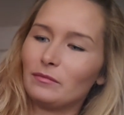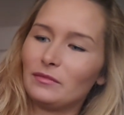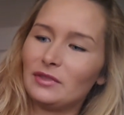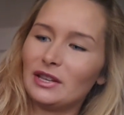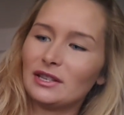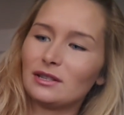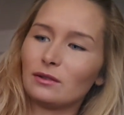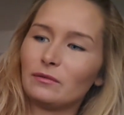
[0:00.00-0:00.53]

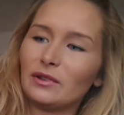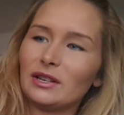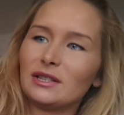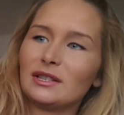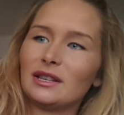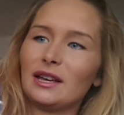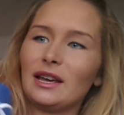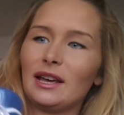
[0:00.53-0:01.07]
This
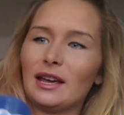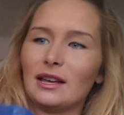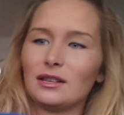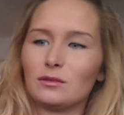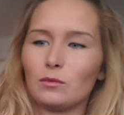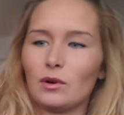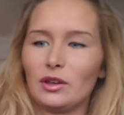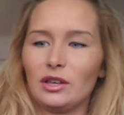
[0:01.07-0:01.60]
obviously
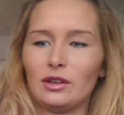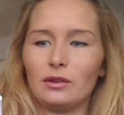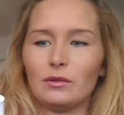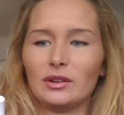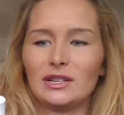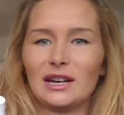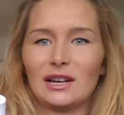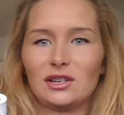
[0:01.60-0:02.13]
is what you
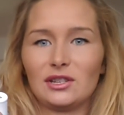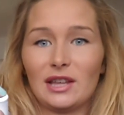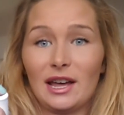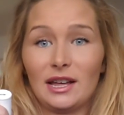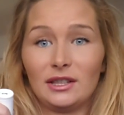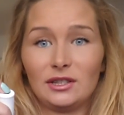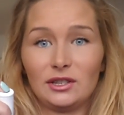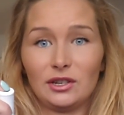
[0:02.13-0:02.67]
attach the
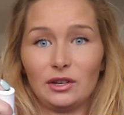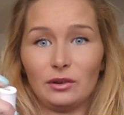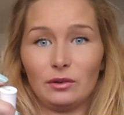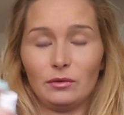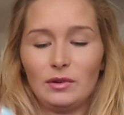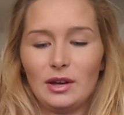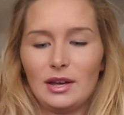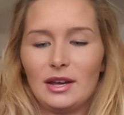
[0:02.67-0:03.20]
heads
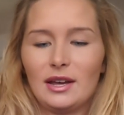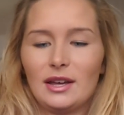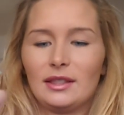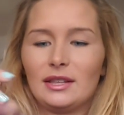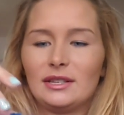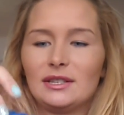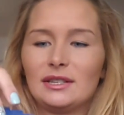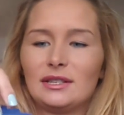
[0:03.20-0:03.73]
to.
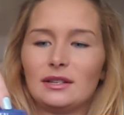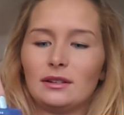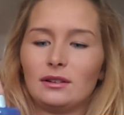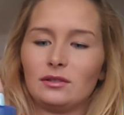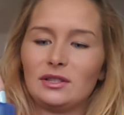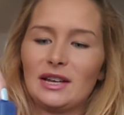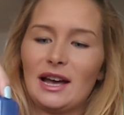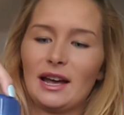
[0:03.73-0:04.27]
This is the
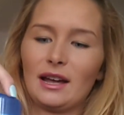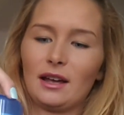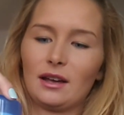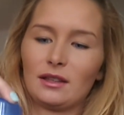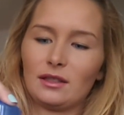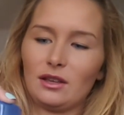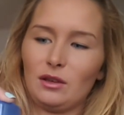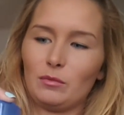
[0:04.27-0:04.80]
little
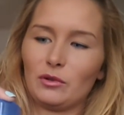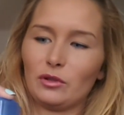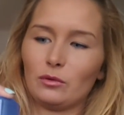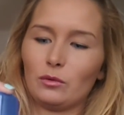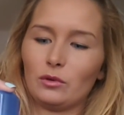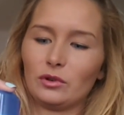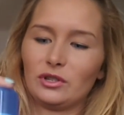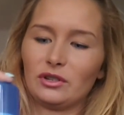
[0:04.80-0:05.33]
tank that you put the
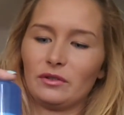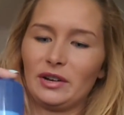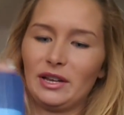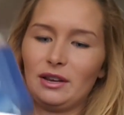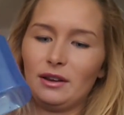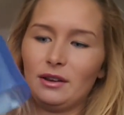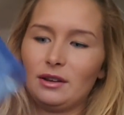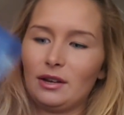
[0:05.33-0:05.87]
water
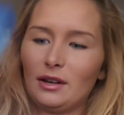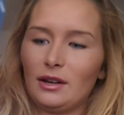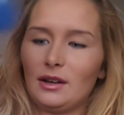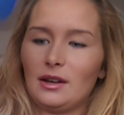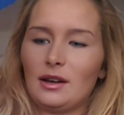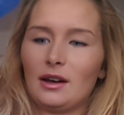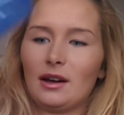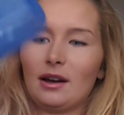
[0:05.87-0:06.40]
in.
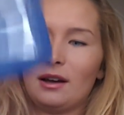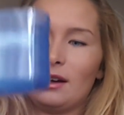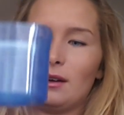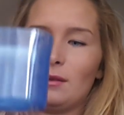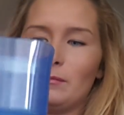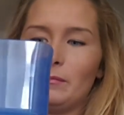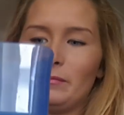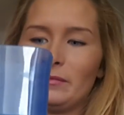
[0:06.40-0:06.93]

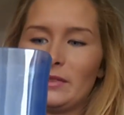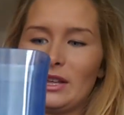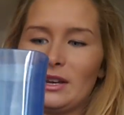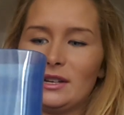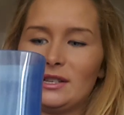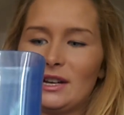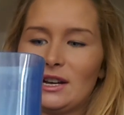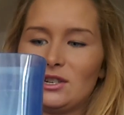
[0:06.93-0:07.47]
It
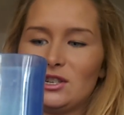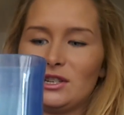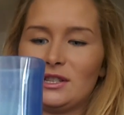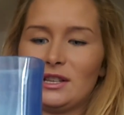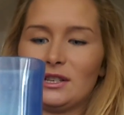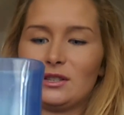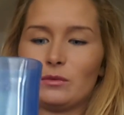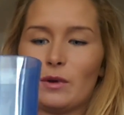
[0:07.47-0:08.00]
attaches
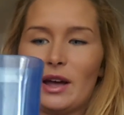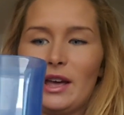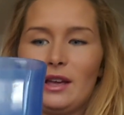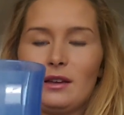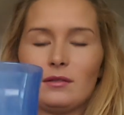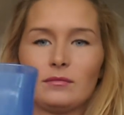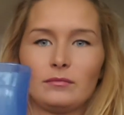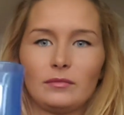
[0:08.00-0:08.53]
this
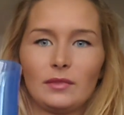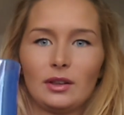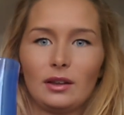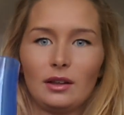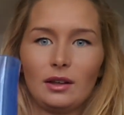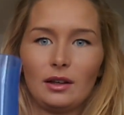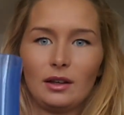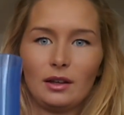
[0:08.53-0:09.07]
way.
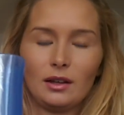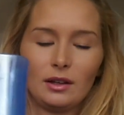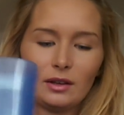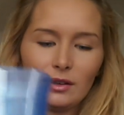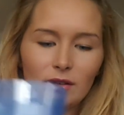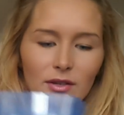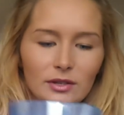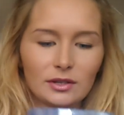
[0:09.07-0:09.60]

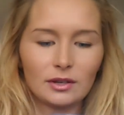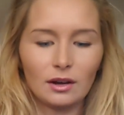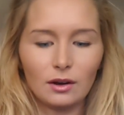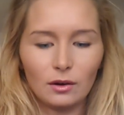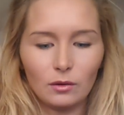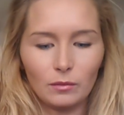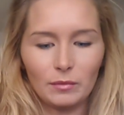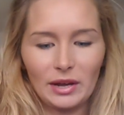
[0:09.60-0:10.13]

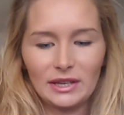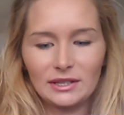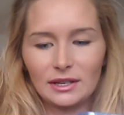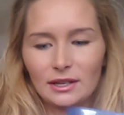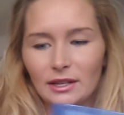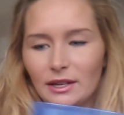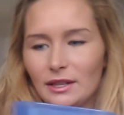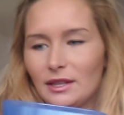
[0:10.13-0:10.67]
So
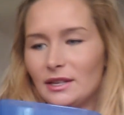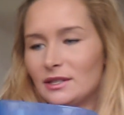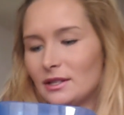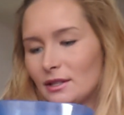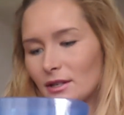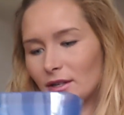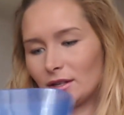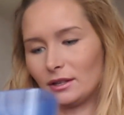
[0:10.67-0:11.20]
basically these are
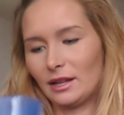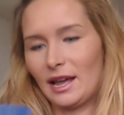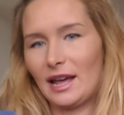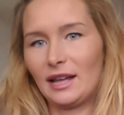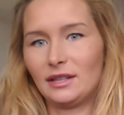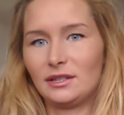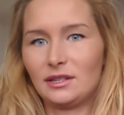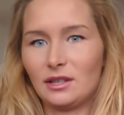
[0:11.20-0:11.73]
the little
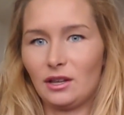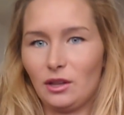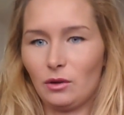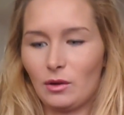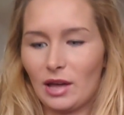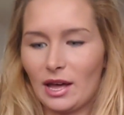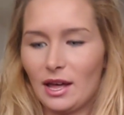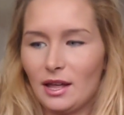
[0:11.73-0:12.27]
heads that you
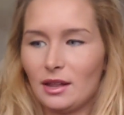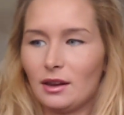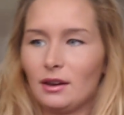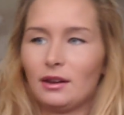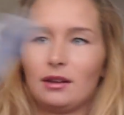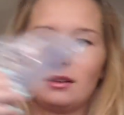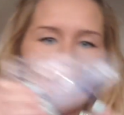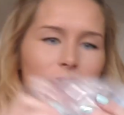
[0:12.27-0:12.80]
get.
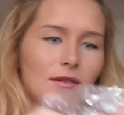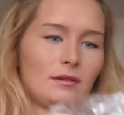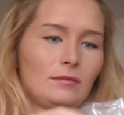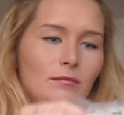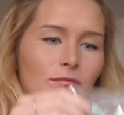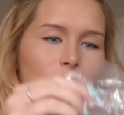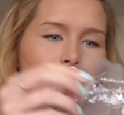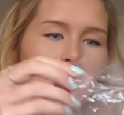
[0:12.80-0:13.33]

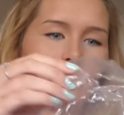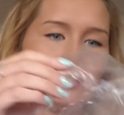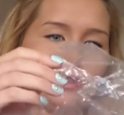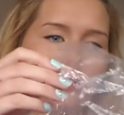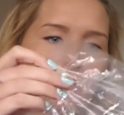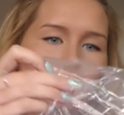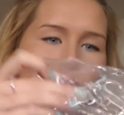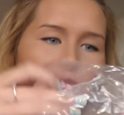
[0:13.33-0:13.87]

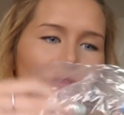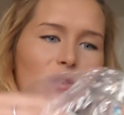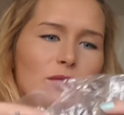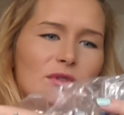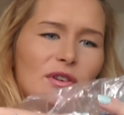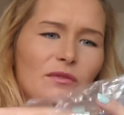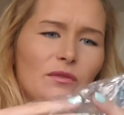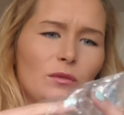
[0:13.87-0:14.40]
There are a few
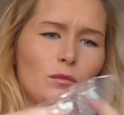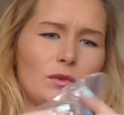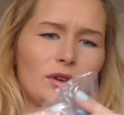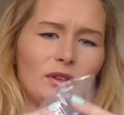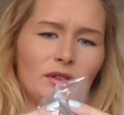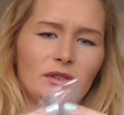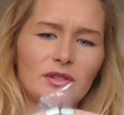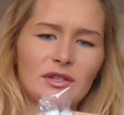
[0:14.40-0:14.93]
different
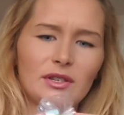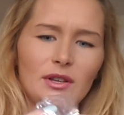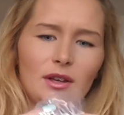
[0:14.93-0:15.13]
ones.